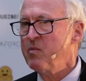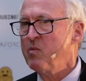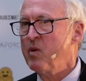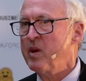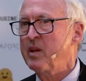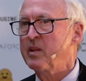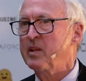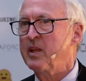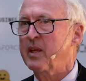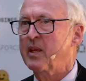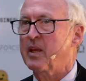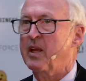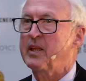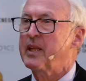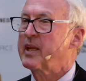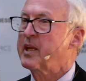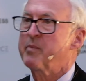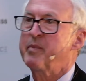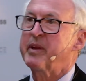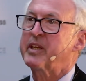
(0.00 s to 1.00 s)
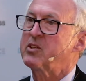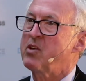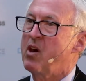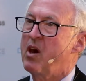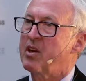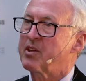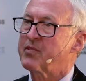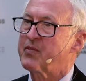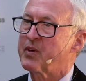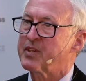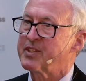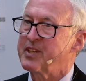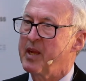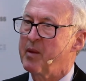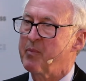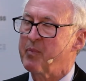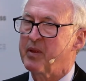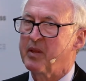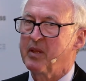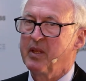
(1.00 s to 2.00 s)
when, like a McDonald's, for
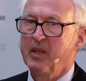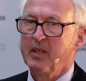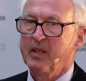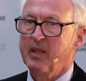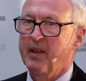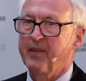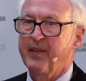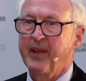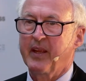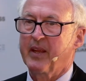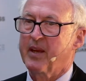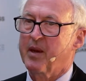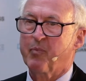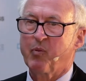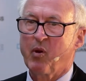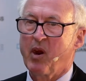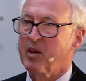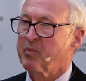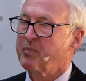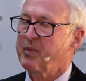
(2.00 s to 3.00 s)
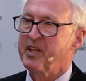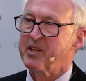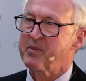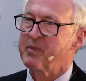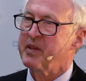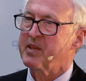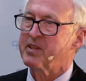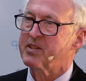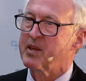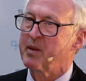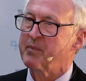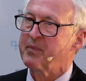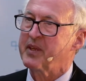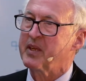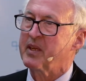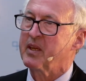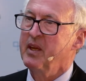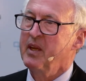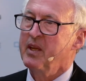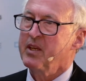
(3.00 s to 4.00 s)
example, they get a product placement in
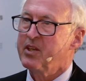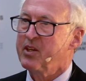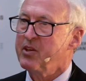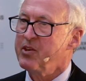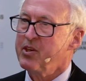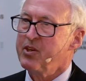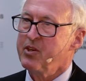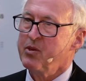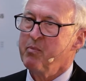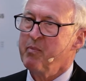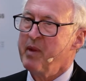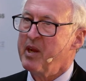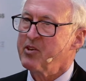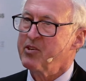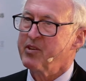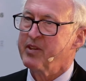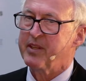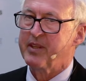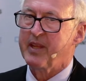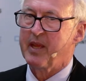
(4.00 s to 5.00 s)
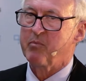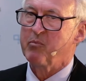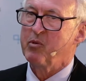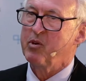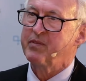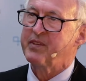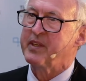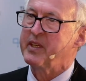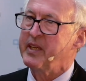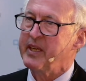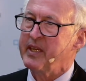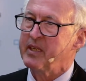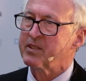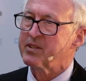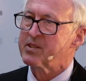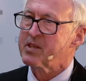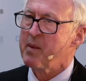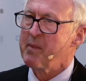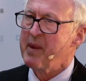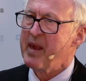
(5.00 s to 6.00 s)
something, do you measure that moved the needle
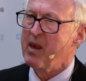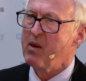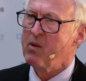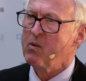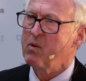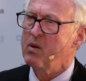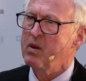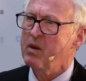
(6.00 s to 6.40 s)
somehow?